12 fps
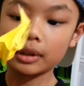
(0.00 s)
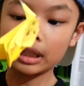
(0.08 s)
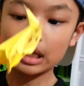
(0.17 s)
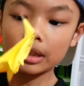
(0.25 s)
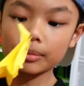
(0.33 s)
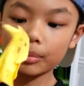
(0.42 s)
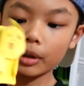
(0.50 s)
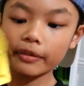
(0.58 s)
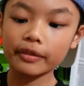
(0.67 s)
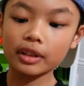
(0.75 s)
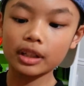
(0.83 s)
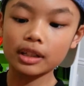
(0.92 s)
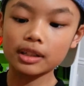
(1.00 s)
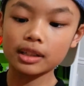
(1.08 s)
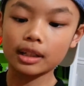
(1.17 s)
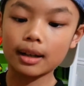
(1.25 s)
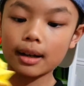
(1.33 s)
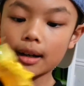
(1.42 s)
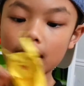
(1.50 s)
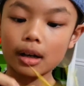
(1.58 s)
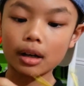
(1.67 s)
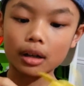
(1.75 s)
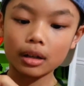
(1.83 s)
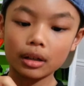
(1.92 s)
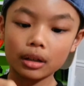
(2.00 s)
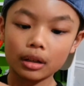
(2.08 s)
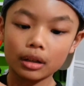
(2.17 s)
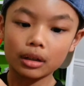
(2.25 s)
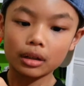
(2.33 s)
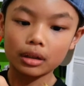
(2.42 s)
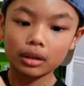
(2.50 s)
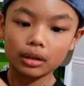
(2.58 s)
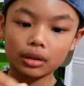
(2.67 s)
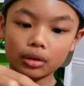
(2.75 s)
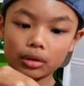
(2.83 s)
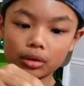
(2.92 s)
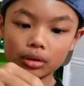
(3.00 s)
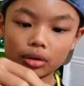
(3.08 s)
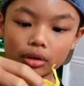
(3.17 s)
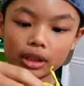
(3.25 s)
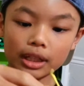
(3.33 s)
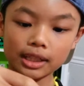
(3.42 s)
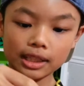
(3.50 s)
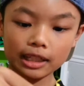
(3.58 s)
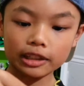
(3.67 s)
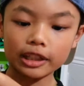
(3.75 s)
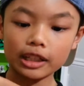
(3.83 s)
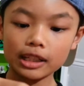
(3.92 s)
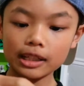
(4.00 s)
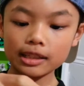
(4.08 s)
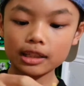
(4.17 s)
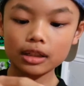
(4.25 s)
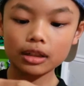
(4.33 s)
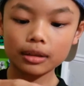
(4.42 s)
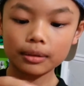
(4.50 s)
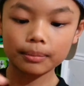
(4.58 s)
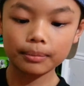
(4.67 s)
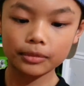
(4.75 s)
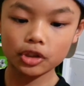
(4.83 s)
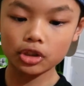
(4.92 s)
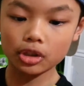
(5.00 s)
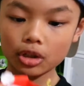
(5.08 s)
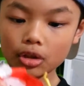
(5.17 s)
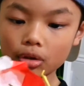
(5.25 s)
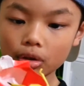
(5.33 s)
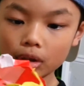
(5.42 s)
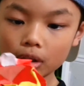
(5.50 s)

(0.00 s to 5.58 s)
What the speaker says: And both of these are not exactly easy, so